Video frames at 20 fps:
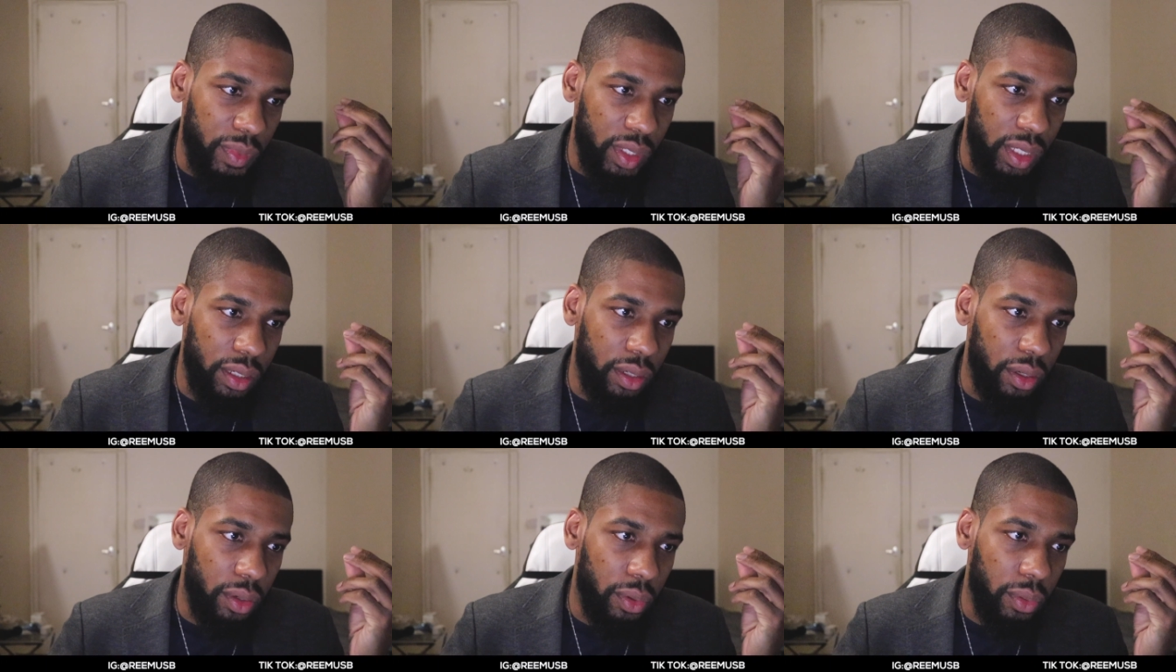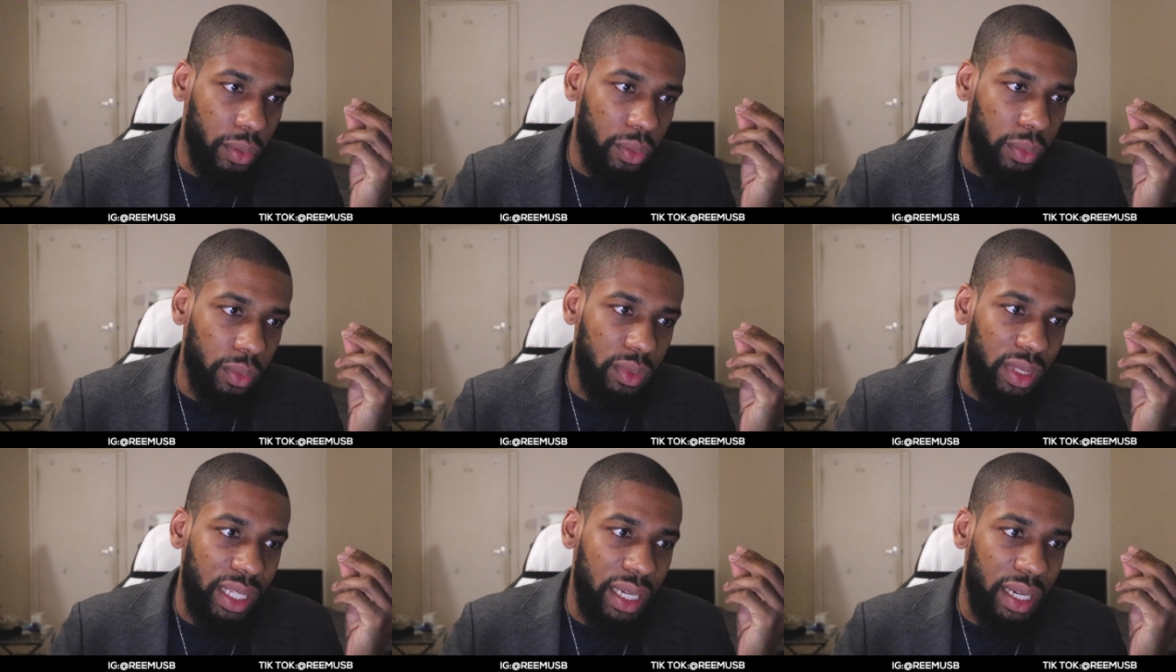you
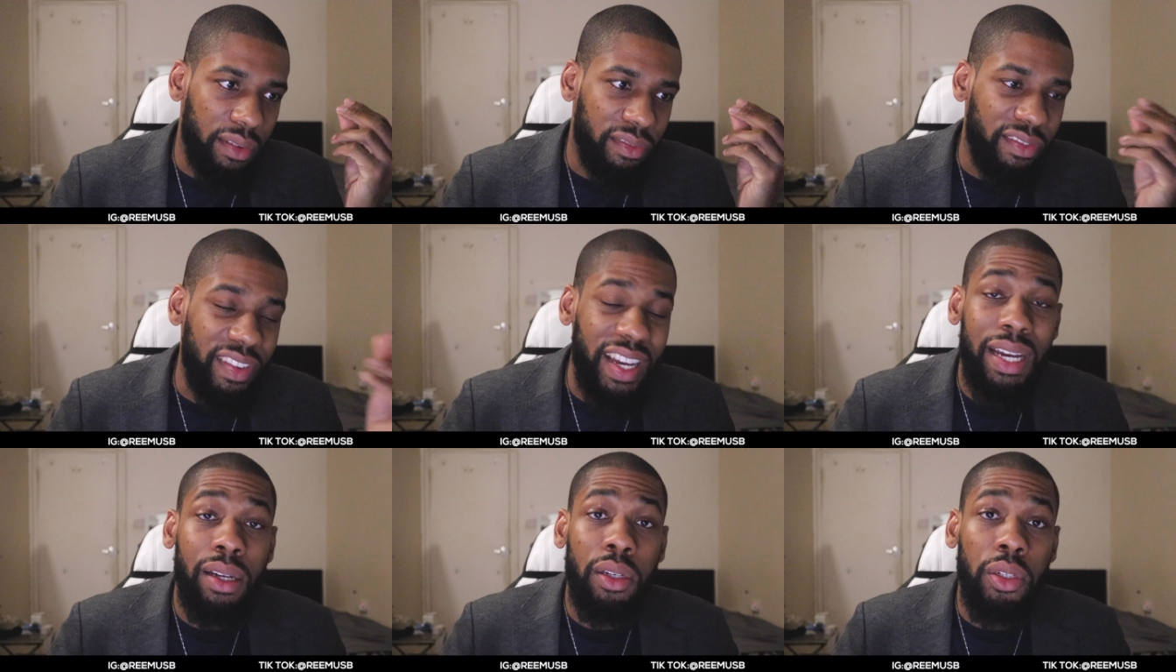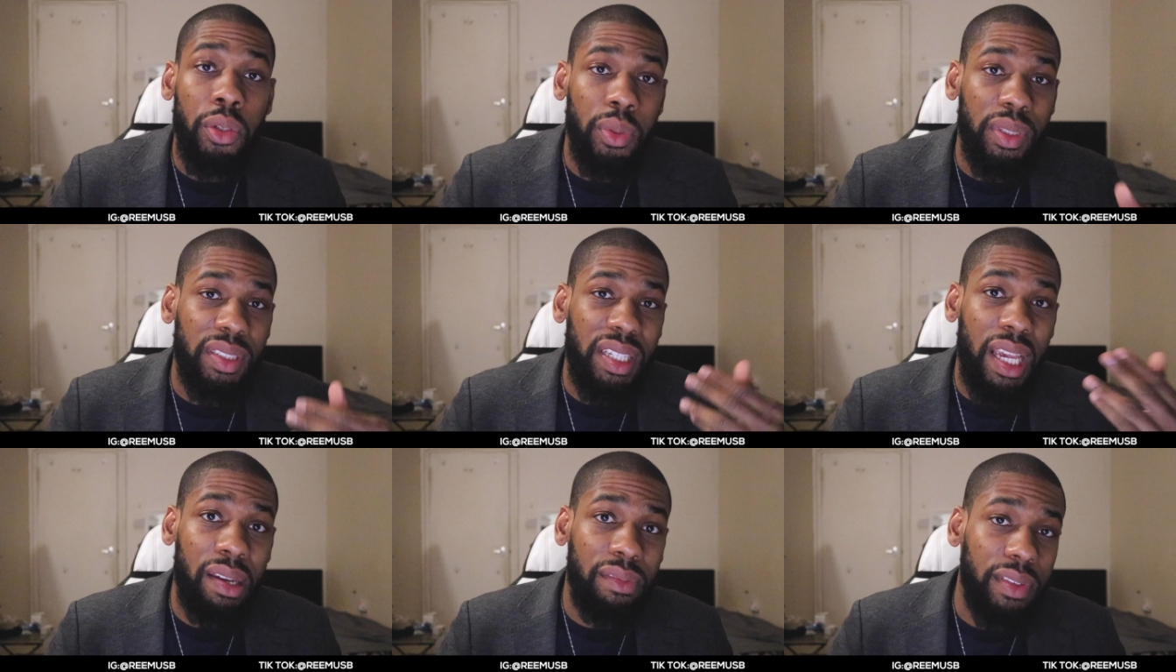know, their value
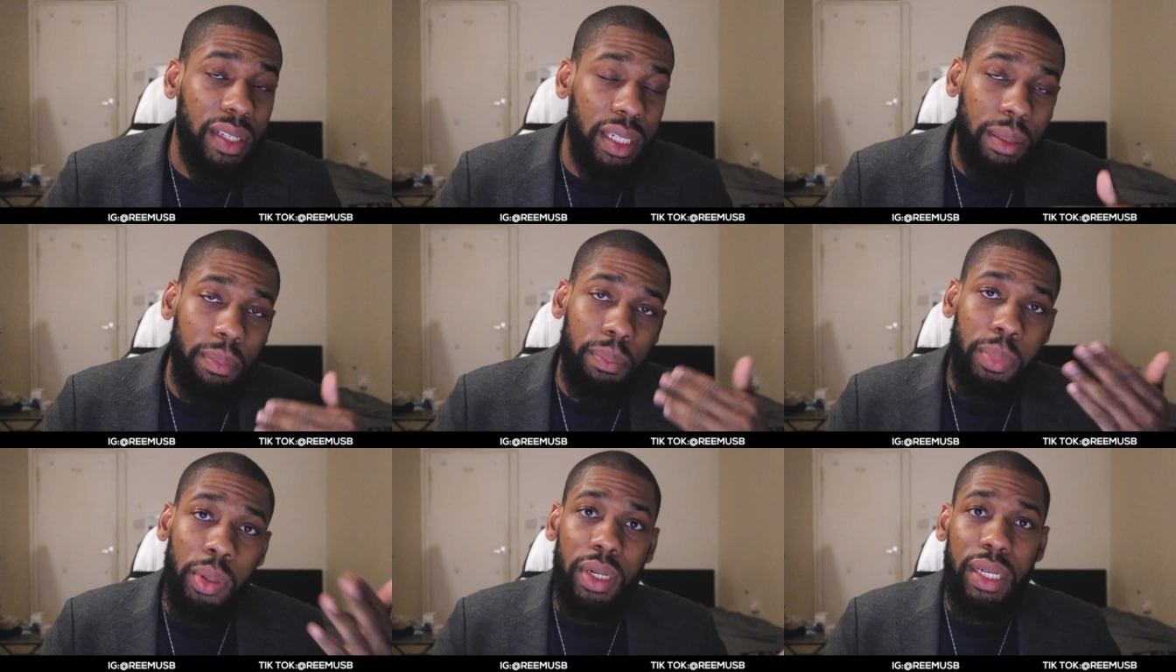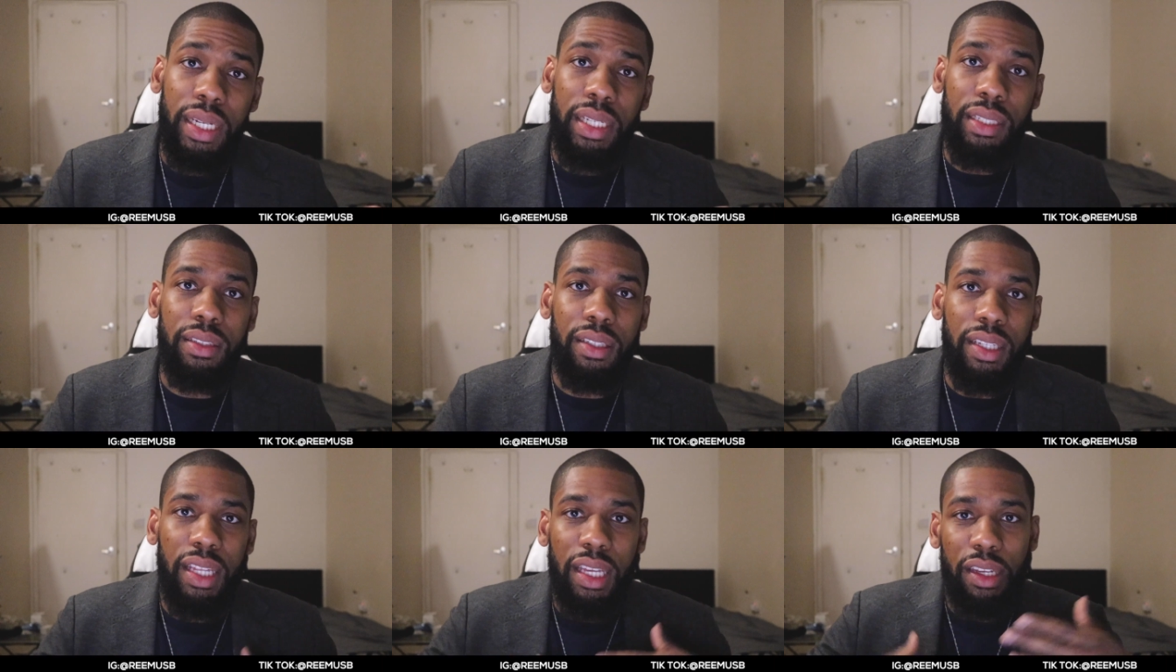is heavily put
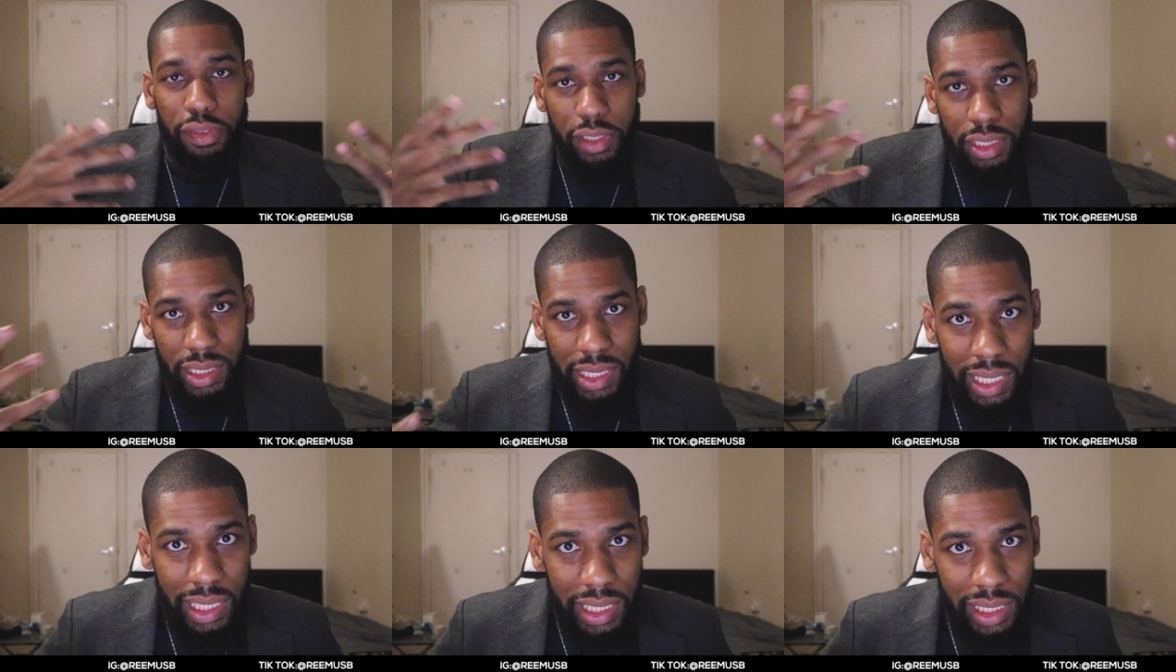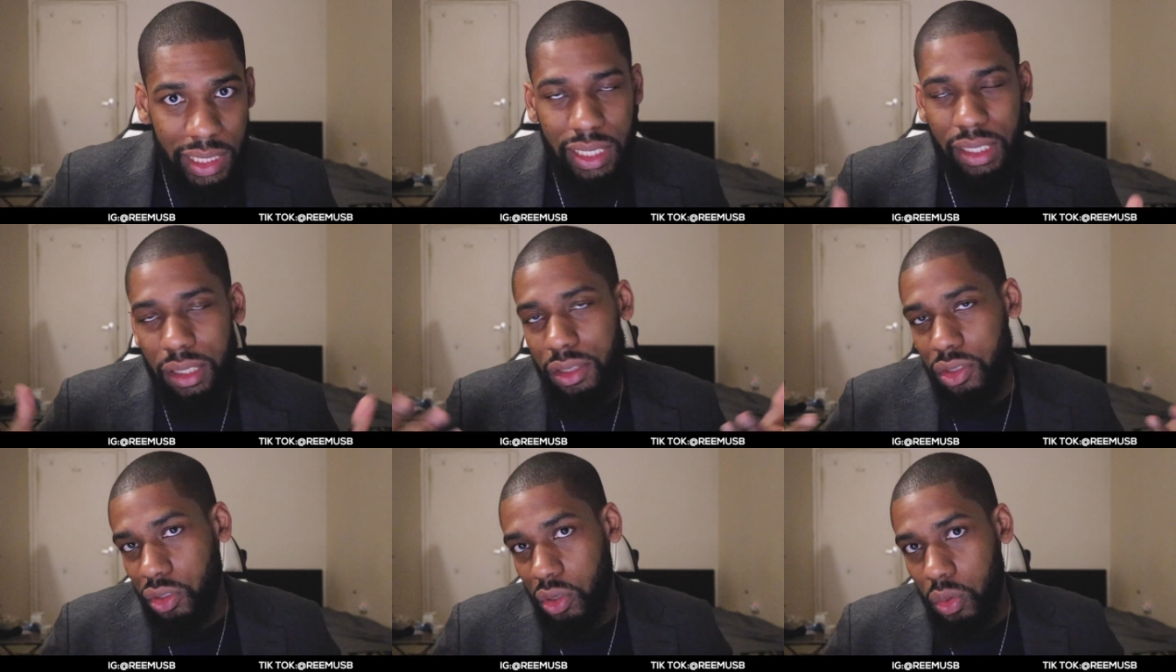into their
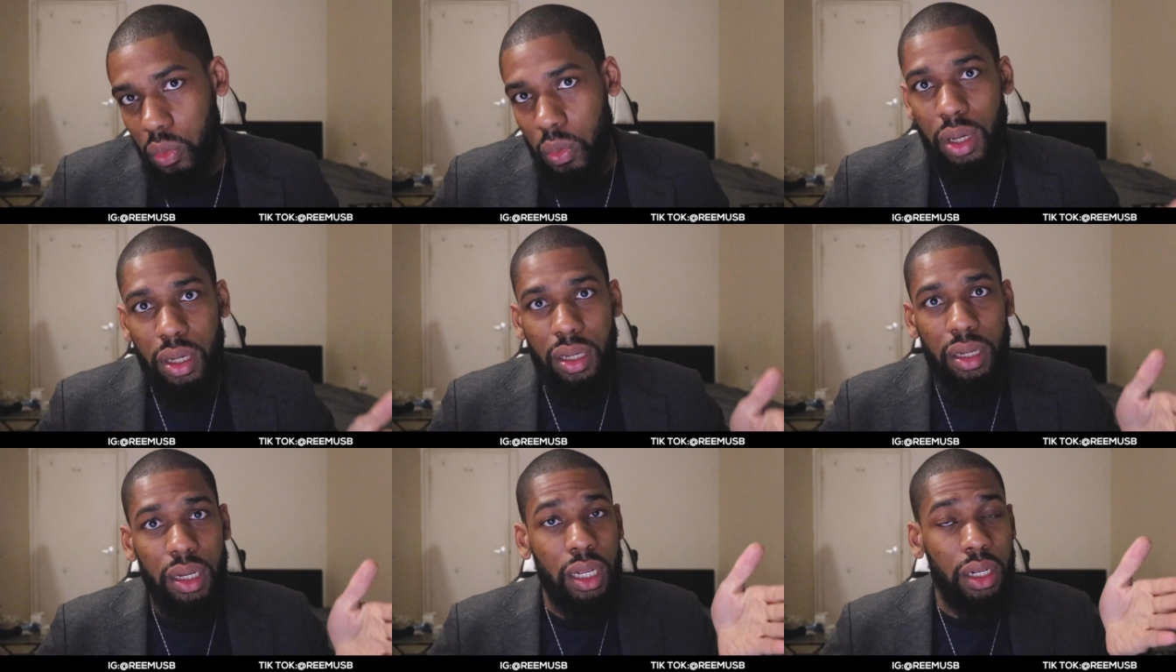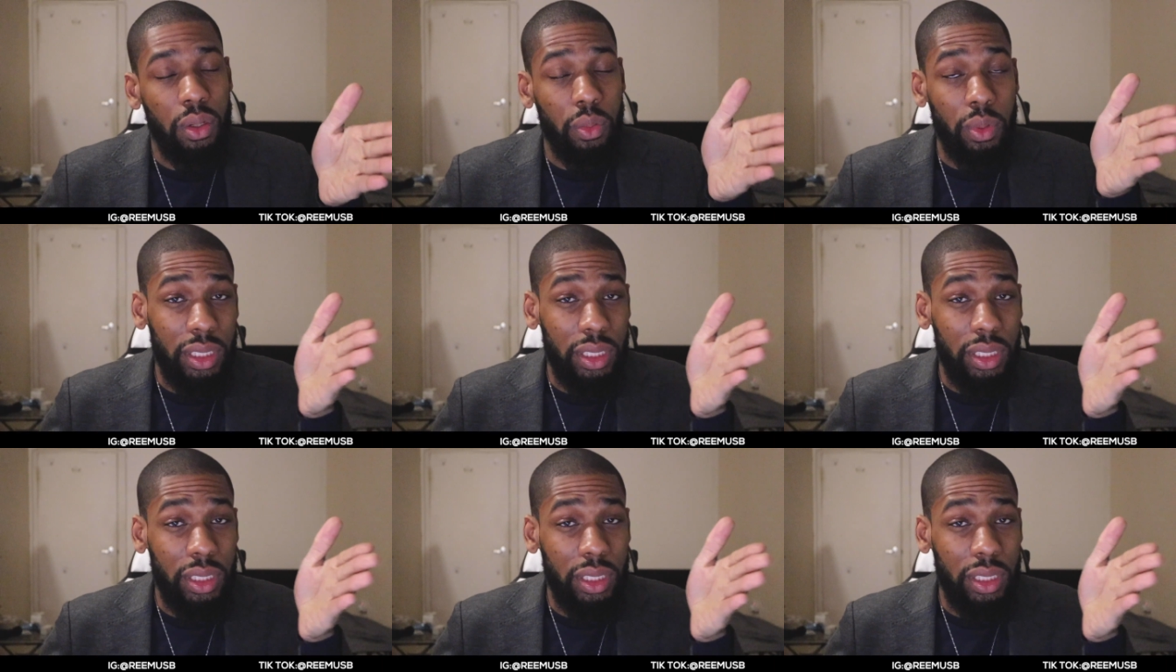fertility and so on,